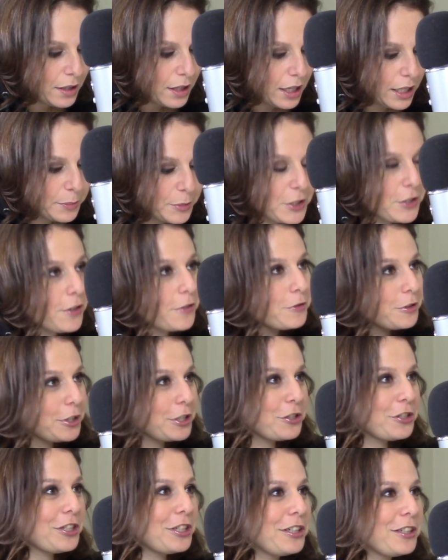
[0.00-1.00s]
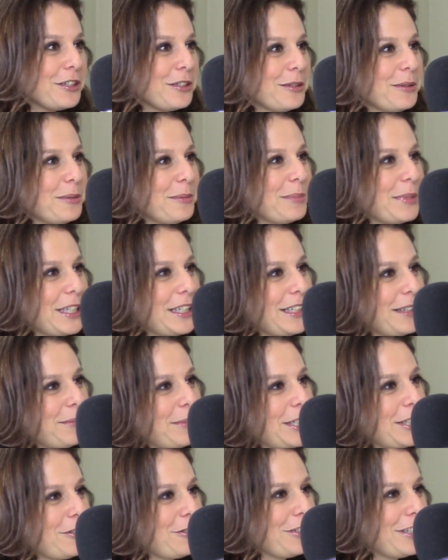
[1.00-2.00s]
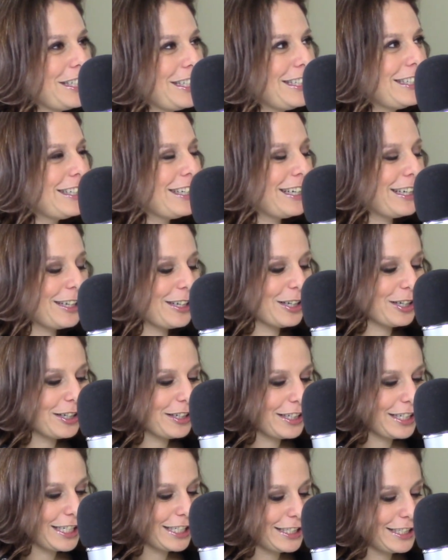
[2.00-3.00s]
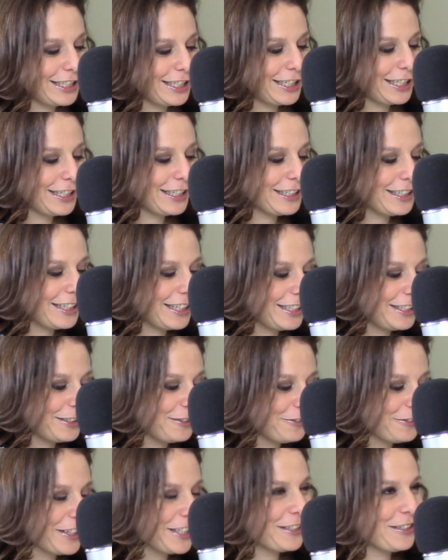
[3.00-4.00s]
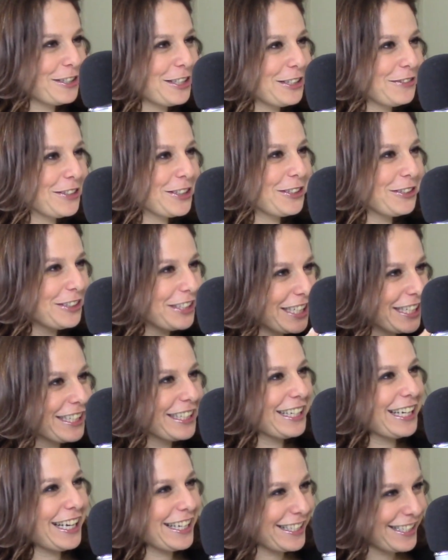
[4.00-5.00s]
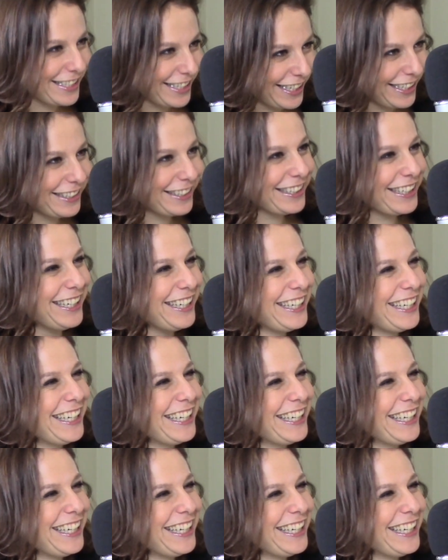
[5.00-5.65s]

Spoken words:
I'm a software engineer by trade, and then I kind of fell into recruiting accidentally.